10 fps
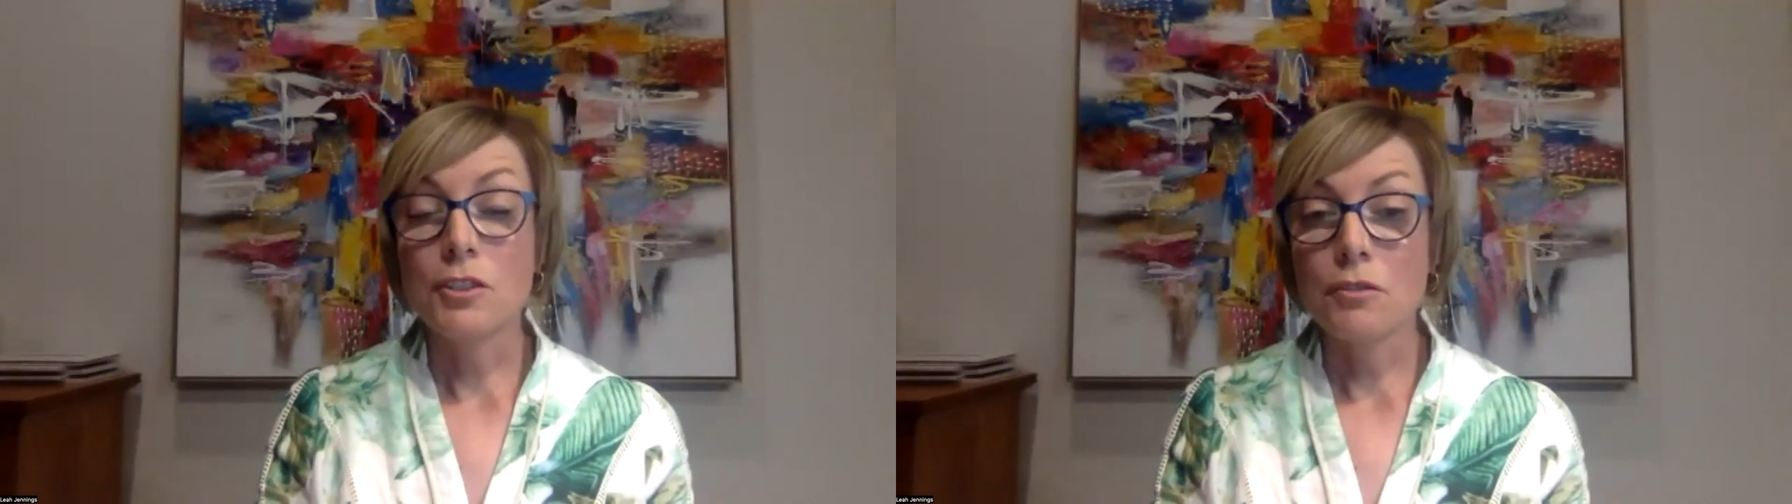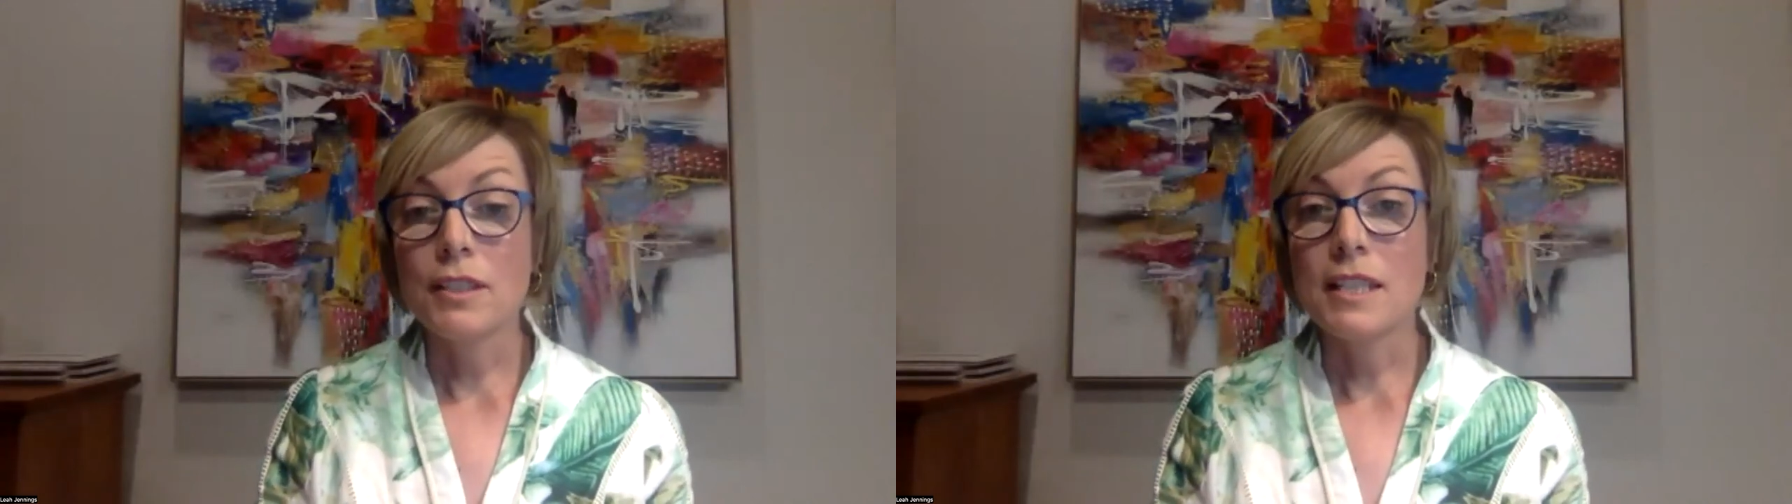
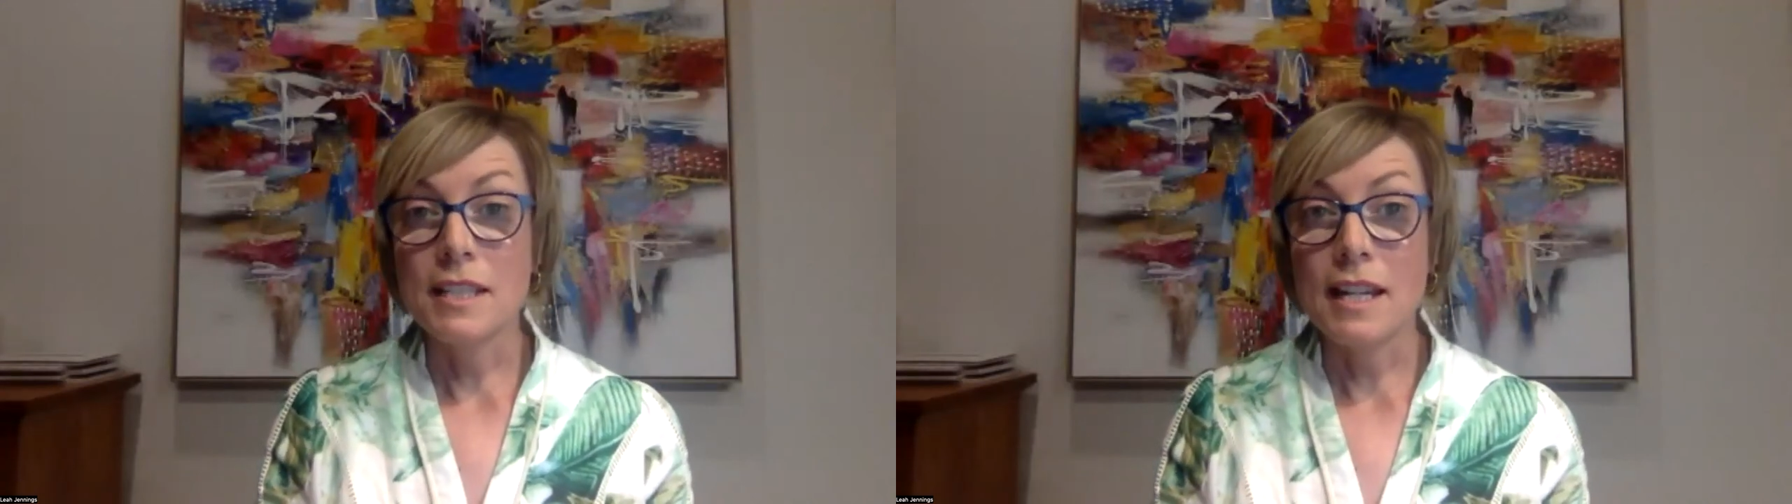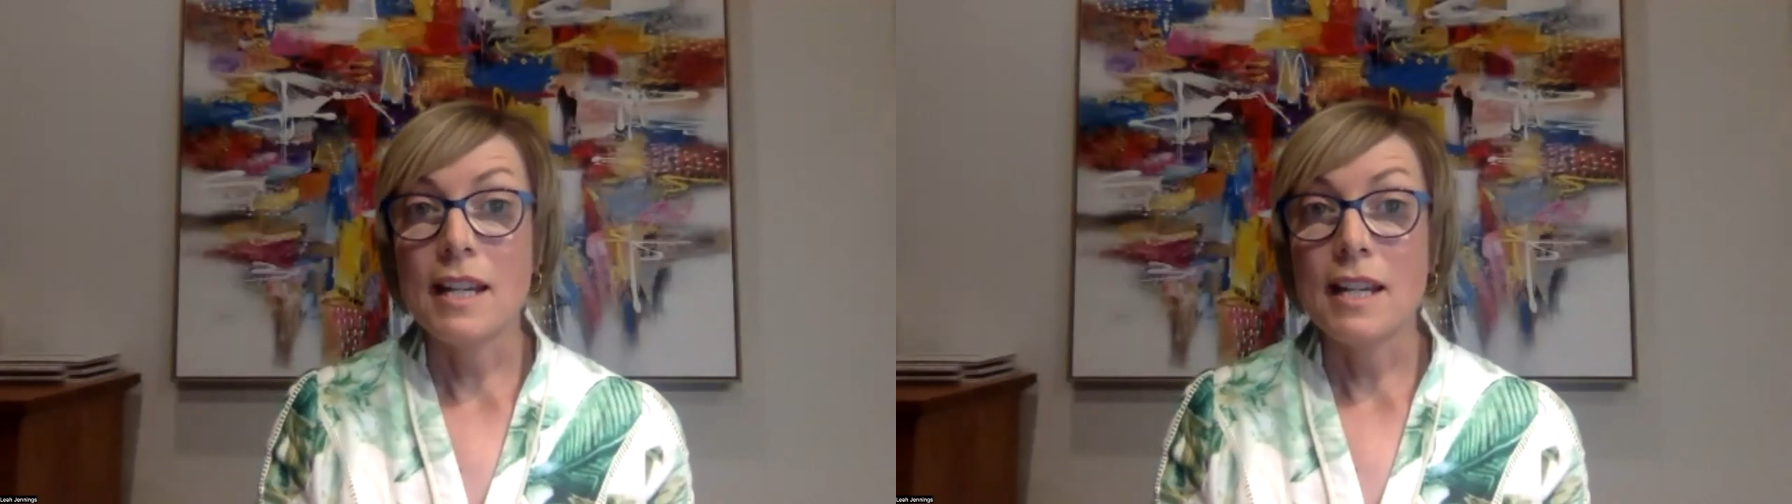during the
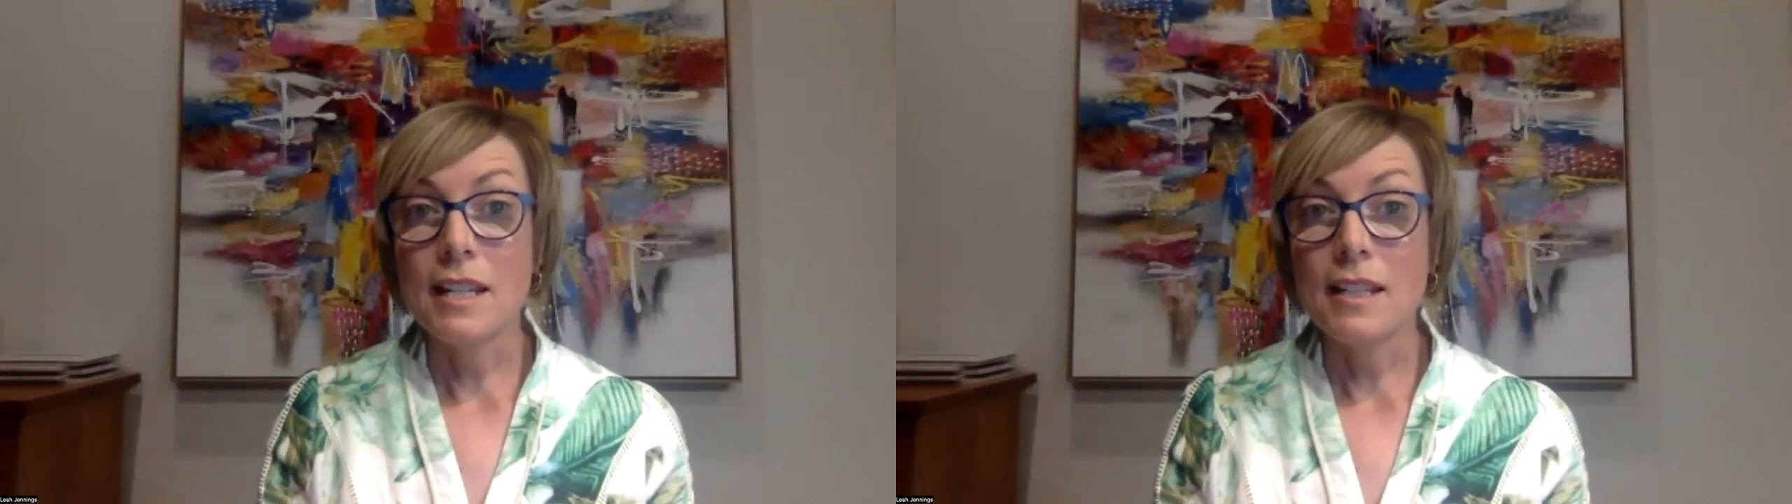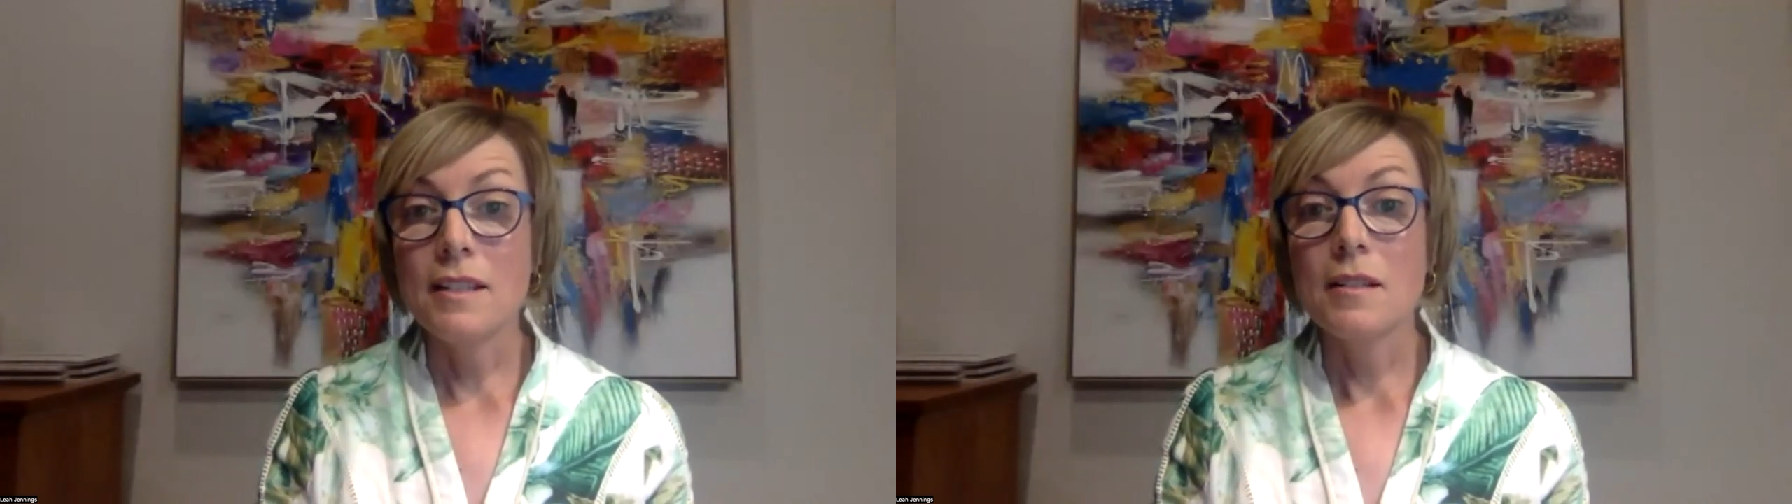
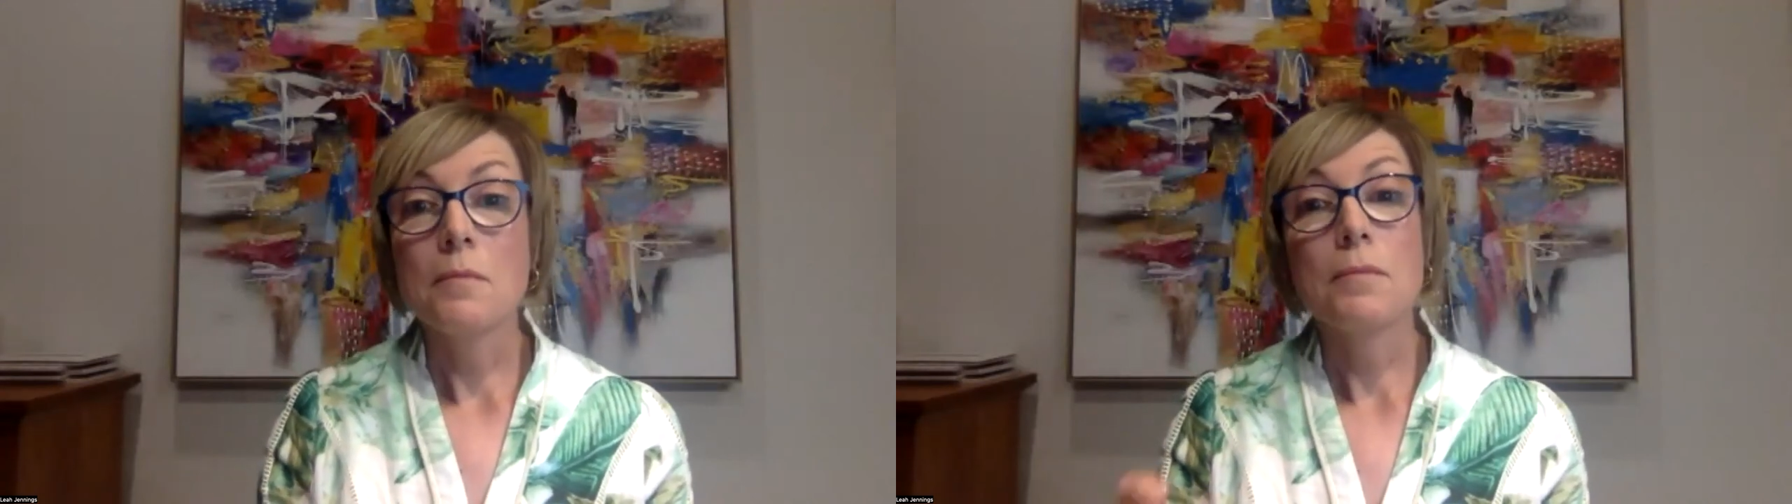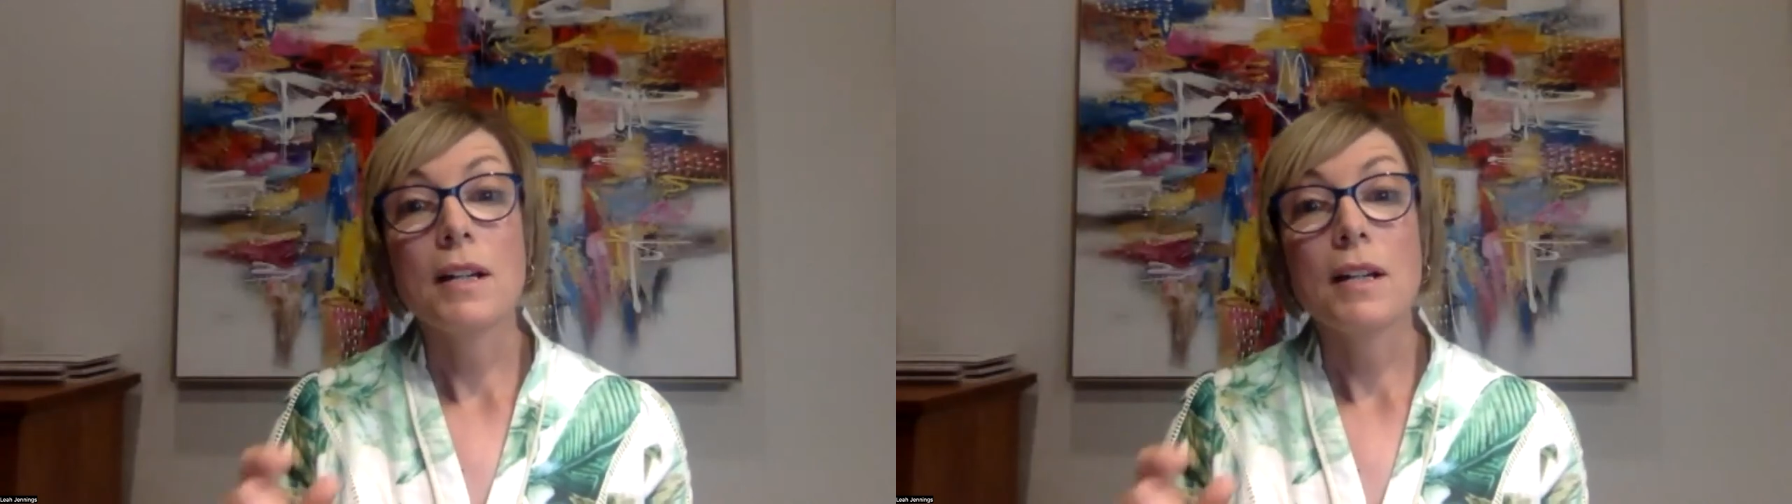day,